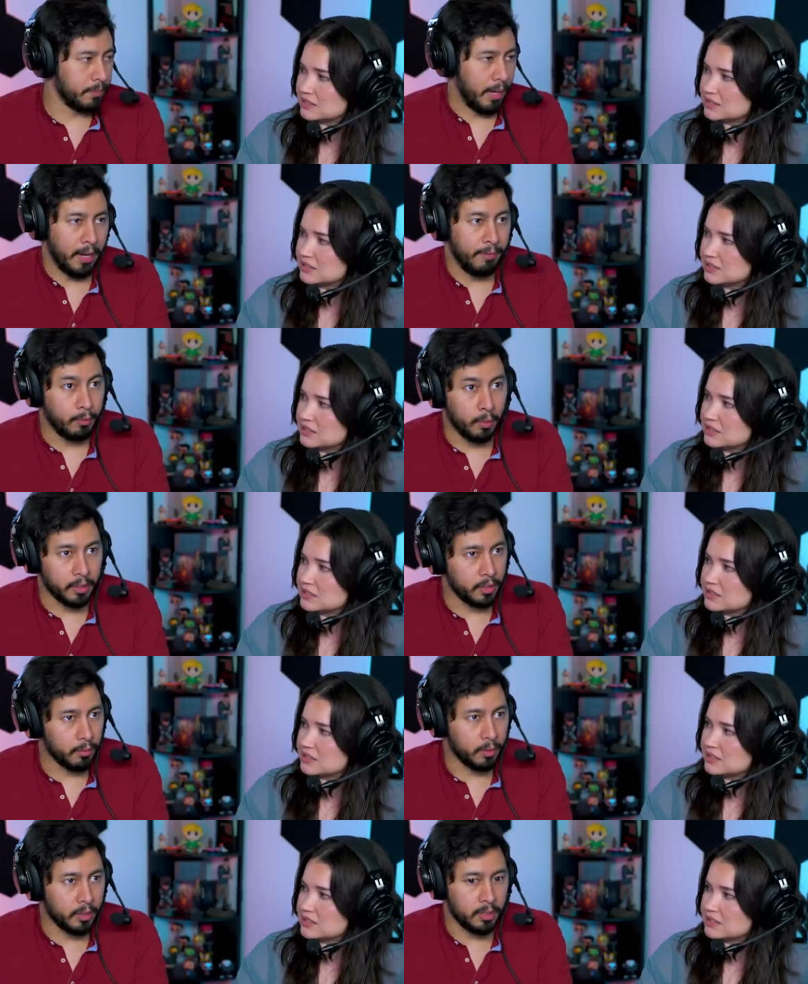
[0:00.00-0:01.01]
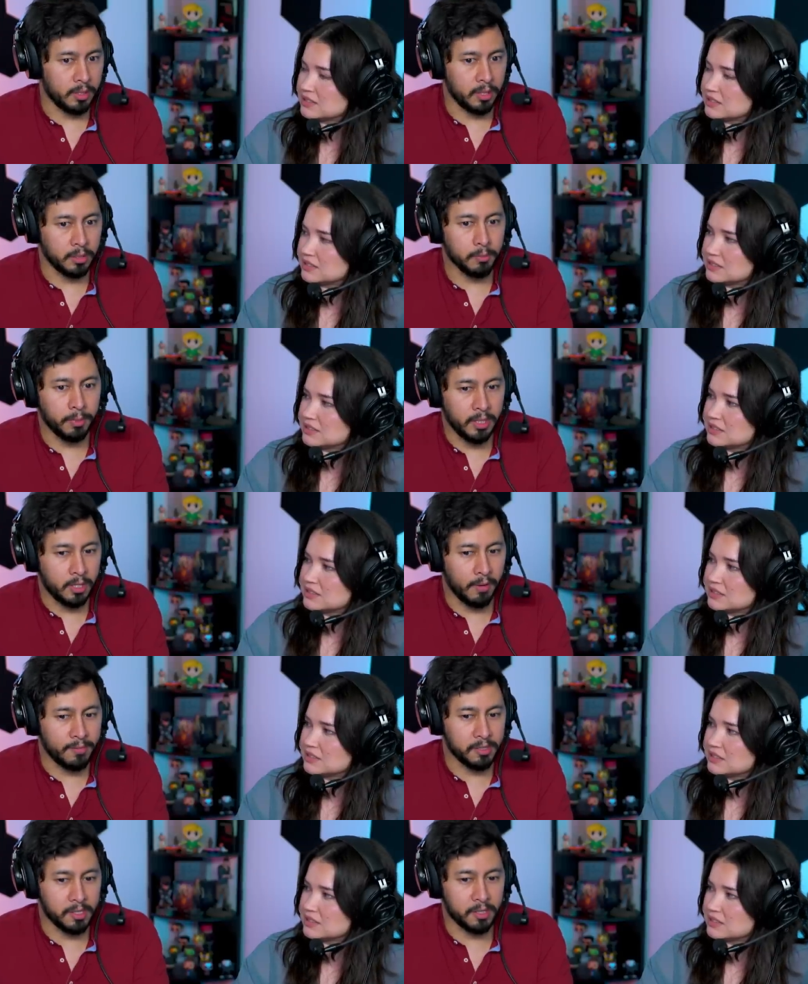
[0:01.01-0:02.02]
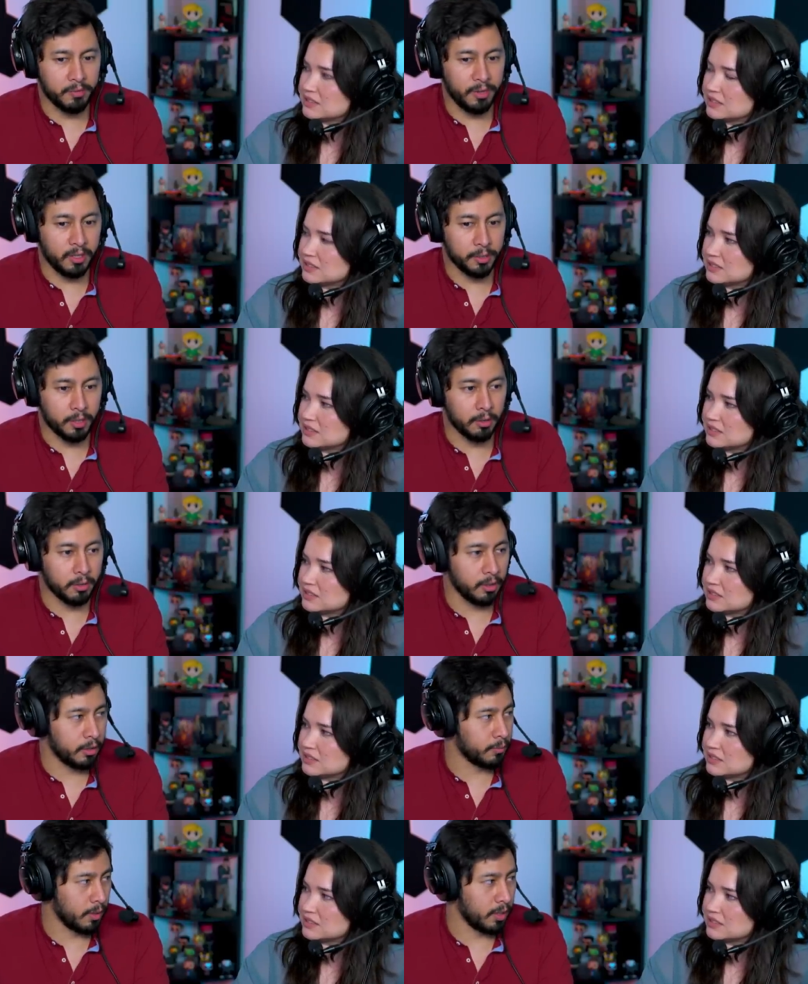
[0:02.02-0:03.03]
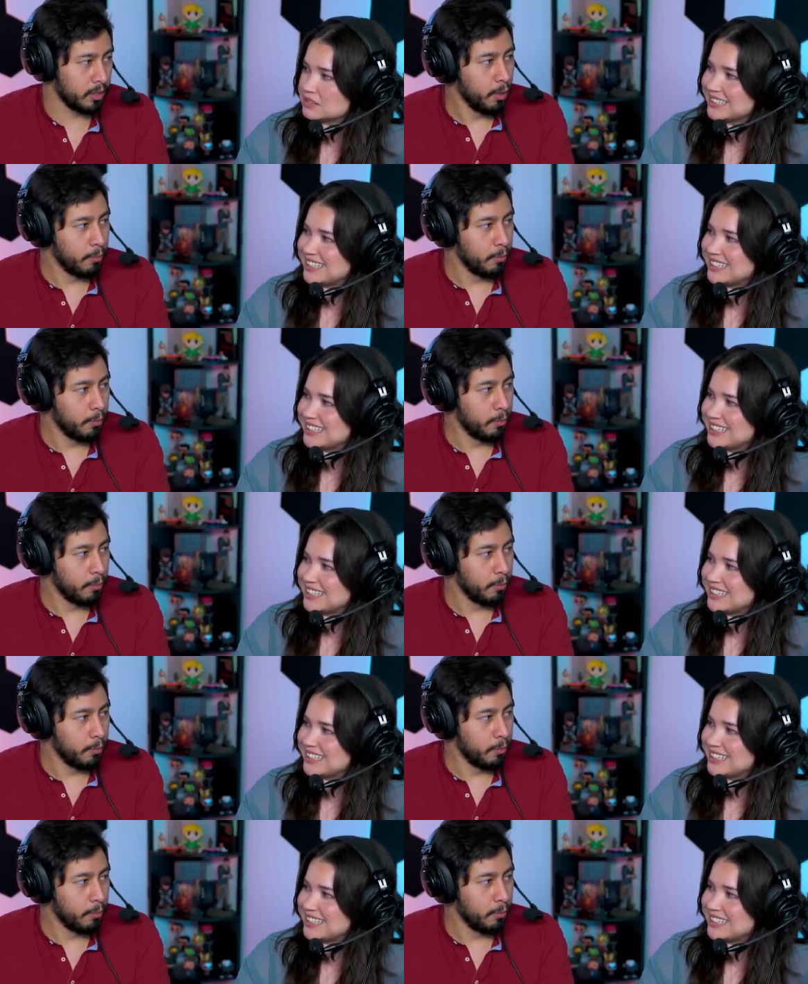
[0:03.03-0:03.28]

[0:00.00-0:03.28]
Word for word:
Speaker 1: I mean, I have no idea what he's into, but he obviously is a fan of Shah Rukh Khan and Rani